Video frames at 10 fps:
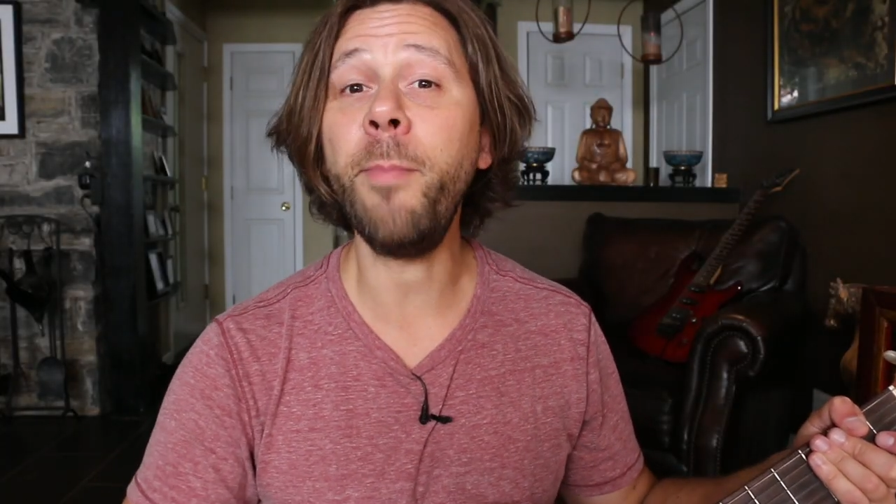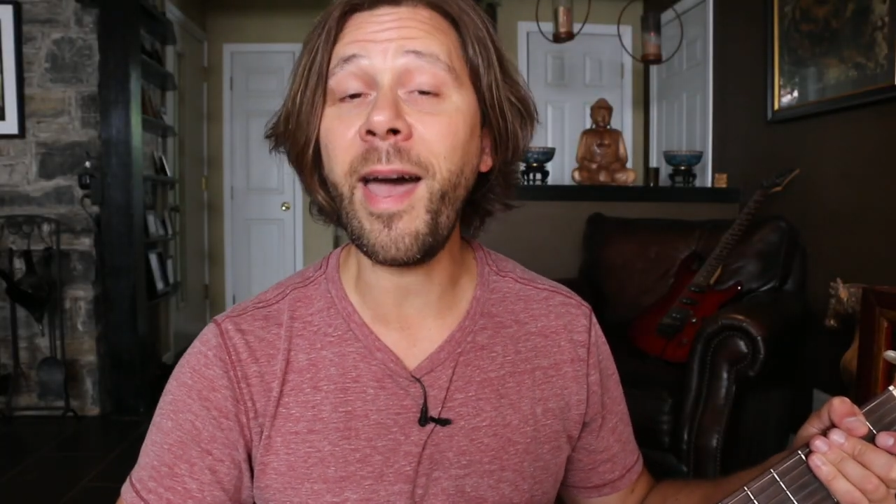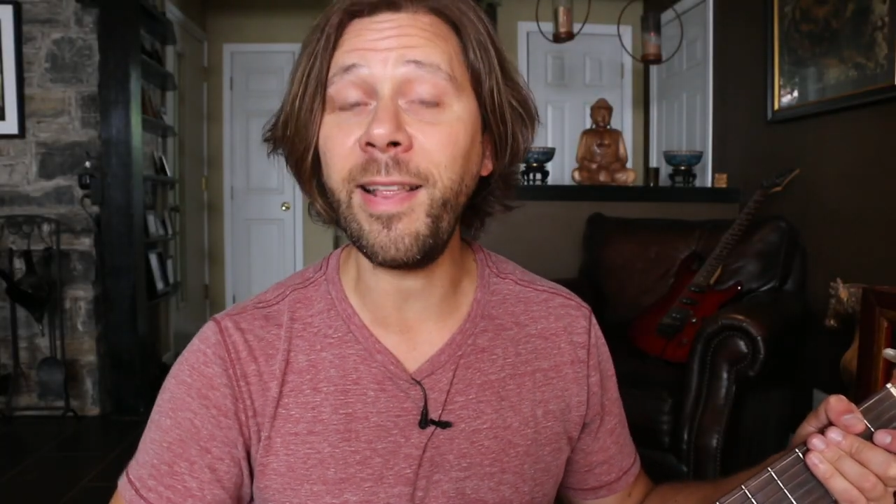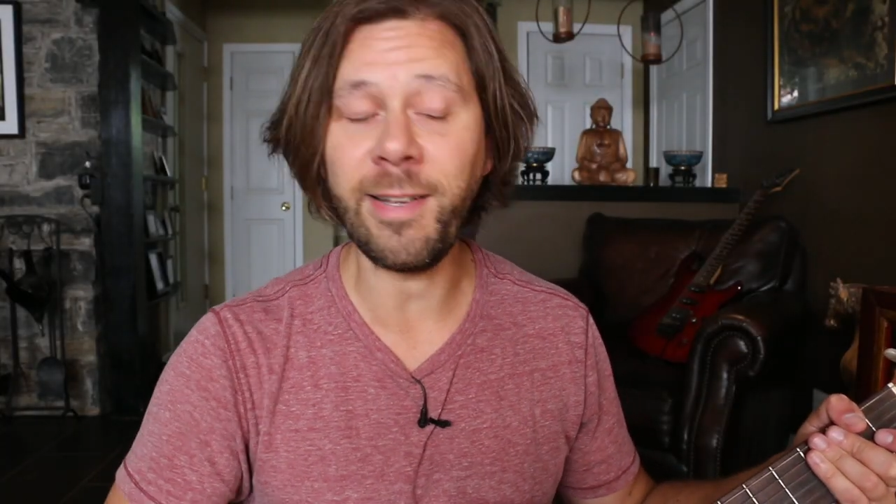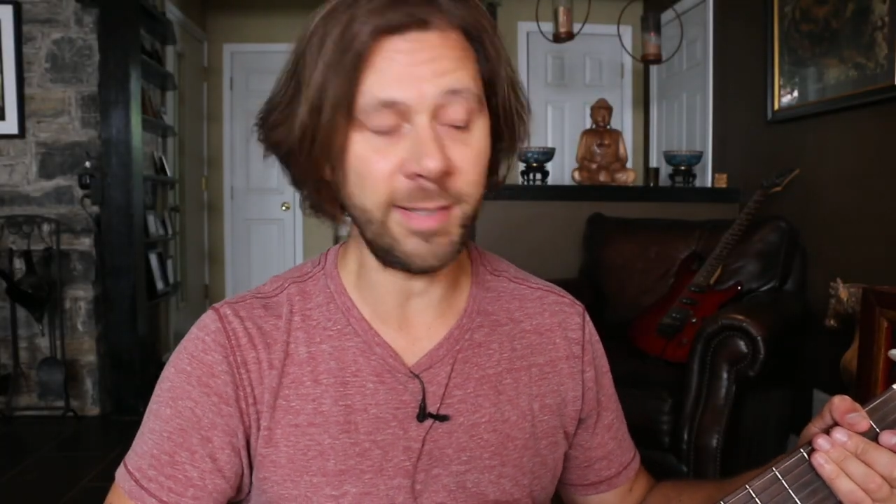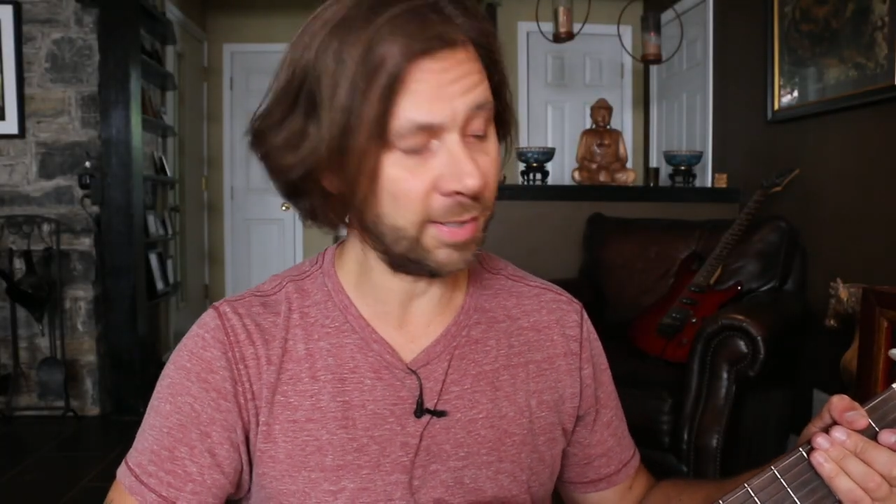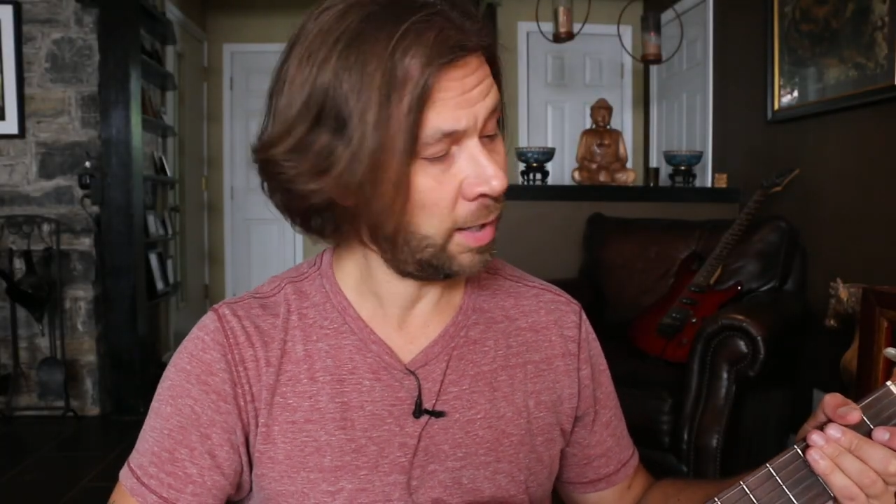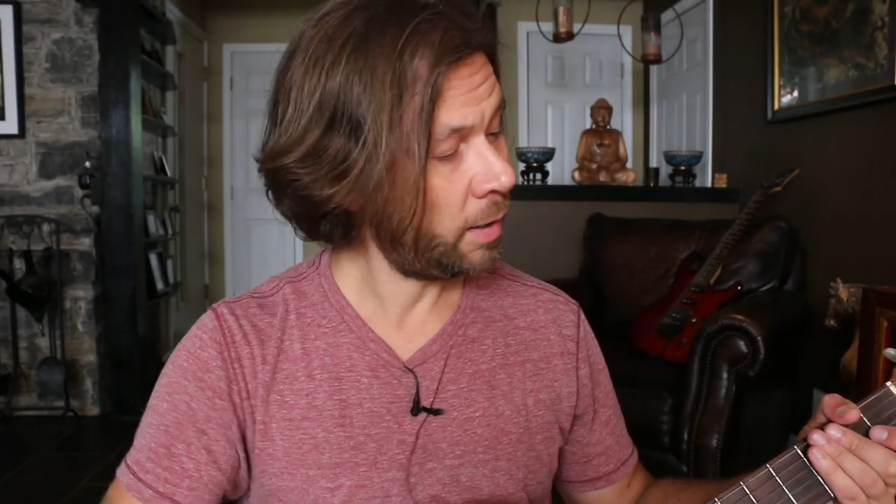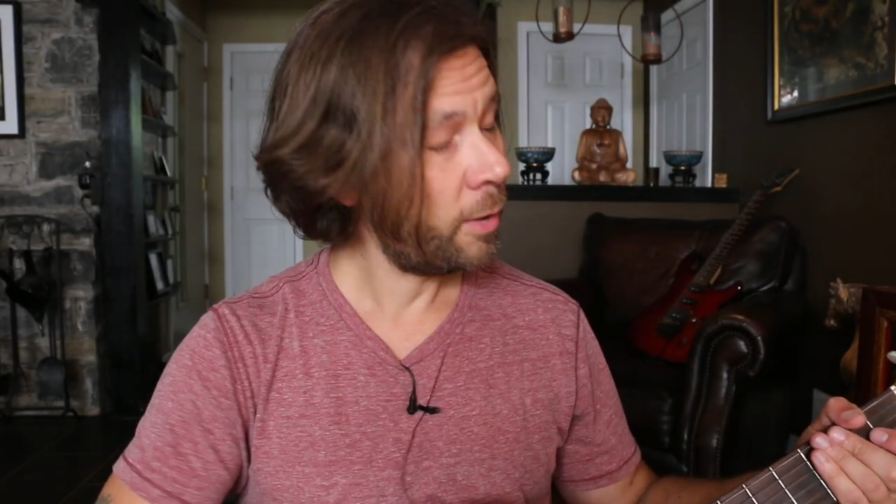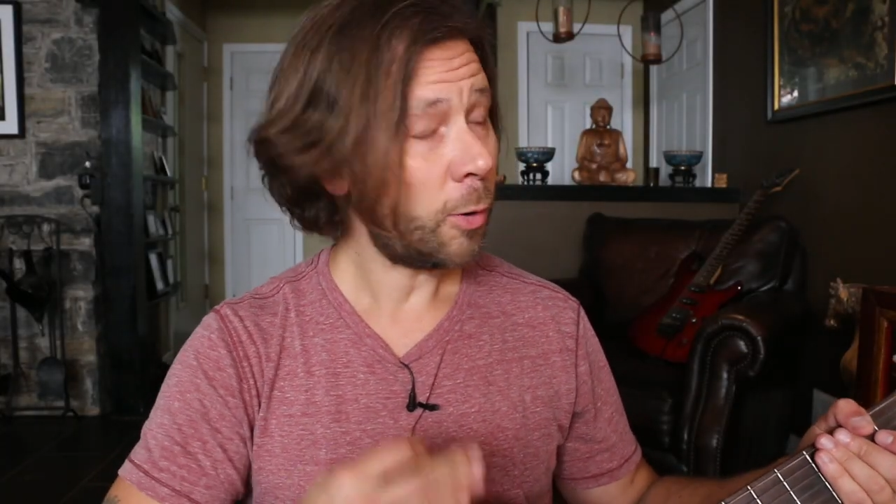balance.
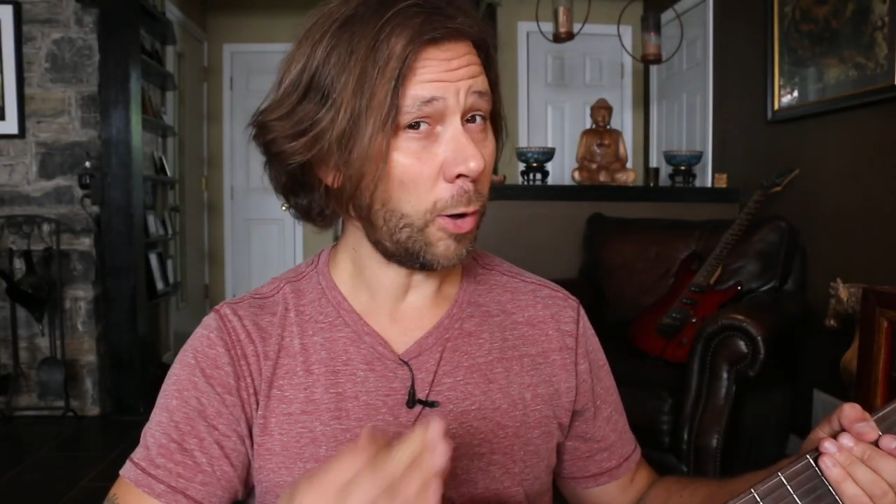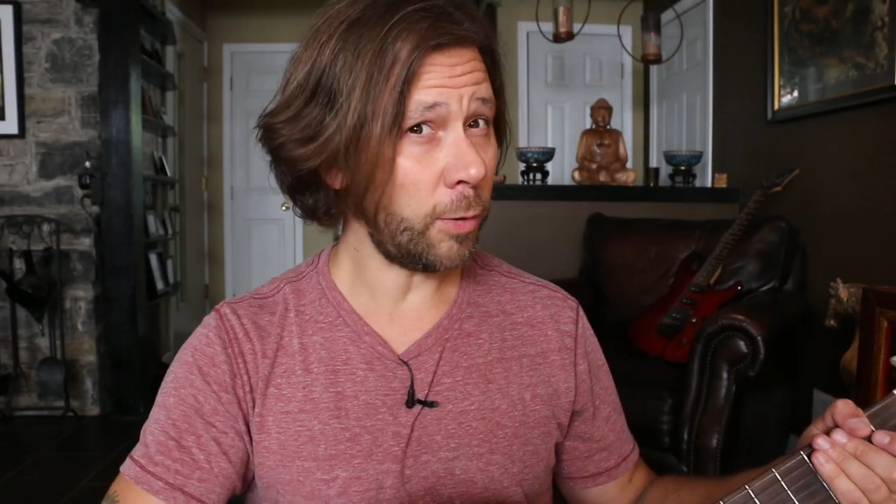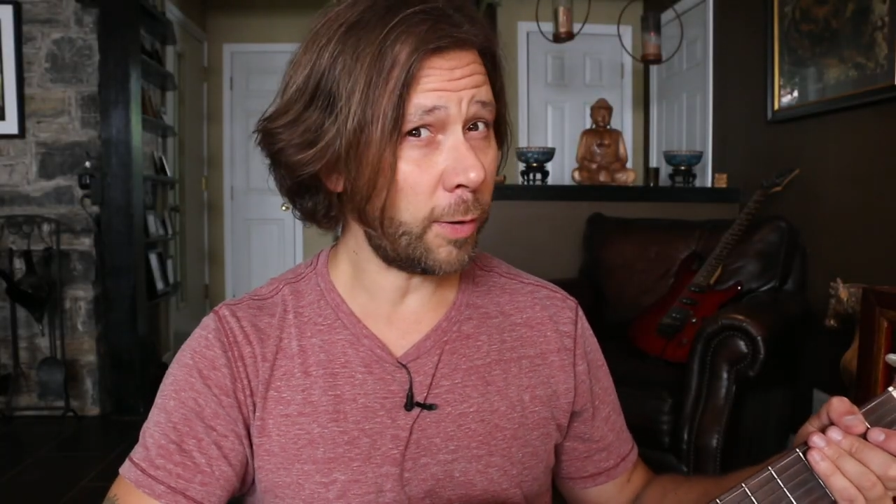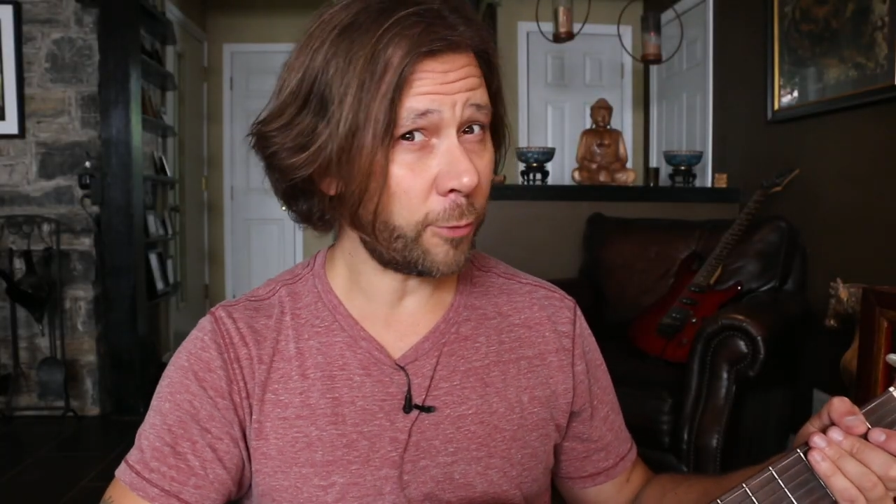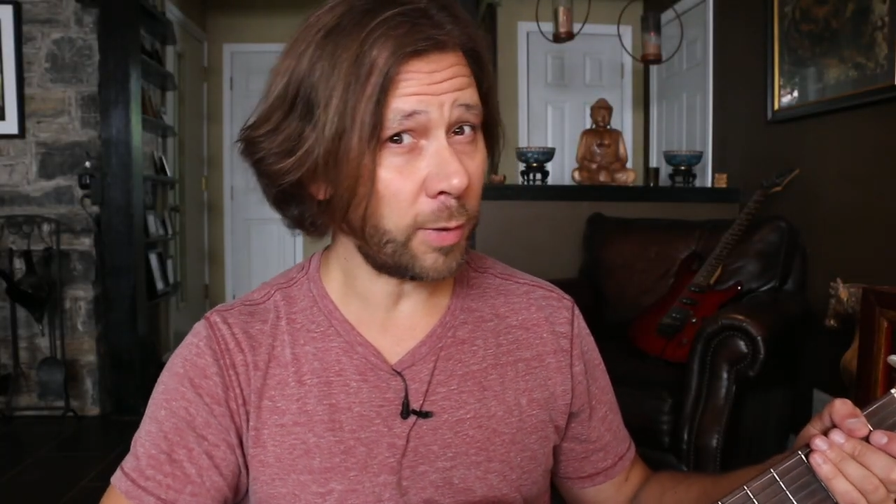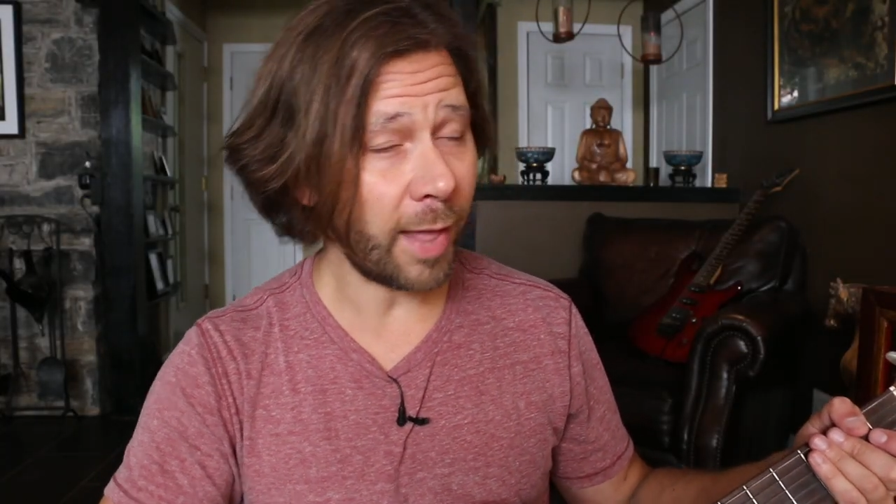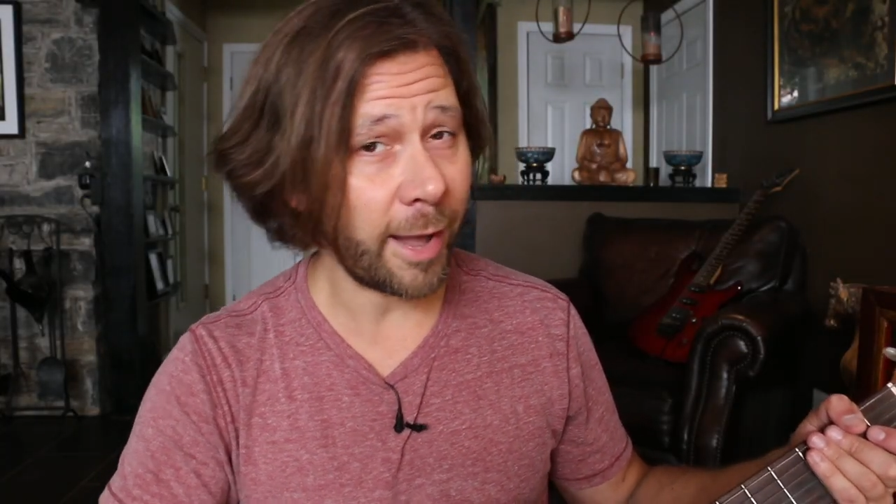All the different